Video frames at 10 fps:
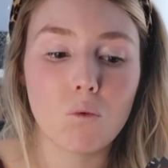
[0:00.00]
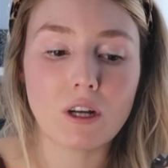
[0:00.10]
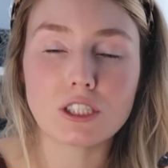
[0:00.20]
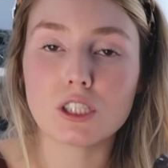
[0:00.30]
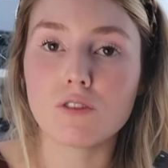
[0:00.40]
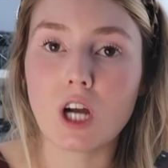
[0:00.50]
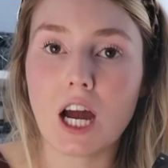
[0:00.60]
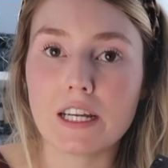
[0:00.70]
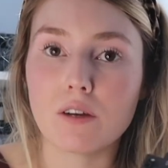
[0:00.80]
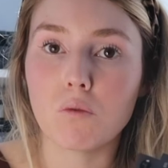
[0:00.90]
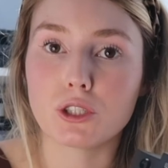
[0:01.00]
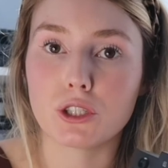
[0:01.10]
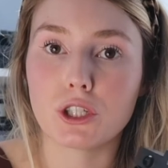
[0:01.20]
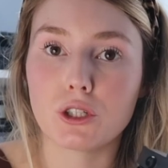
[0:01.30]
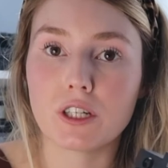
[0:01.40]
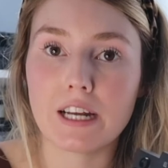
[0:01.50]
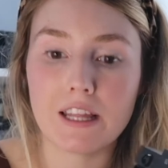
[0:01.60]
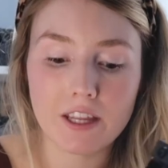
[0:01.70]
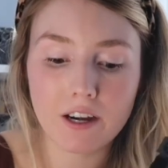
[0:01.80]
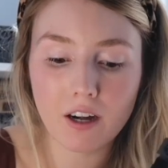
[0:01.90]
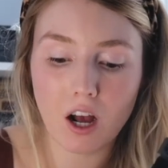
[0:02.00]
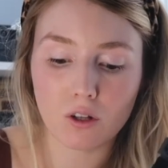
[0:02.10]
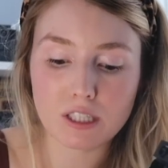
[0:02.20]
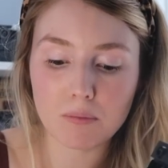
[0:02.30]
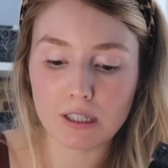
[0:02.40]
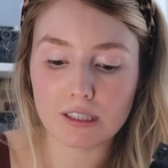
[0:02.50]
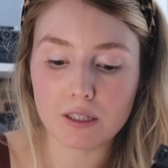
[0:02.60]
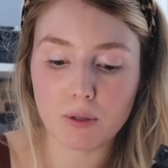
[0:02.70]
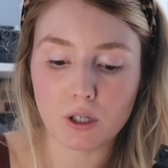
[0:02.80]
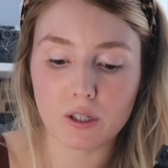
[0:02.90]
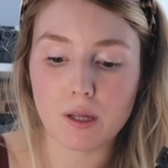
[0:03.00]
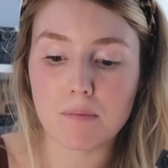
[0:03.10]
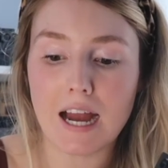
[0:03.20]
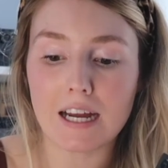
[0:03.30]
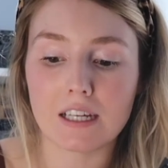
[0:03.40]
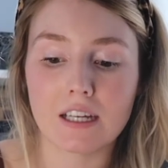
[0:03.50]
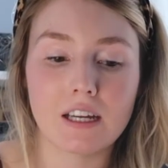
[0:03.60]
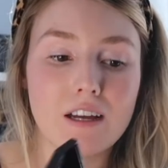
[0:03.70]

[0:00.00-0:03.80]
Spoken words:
Once you've got it secured in there, I'll typically put on the back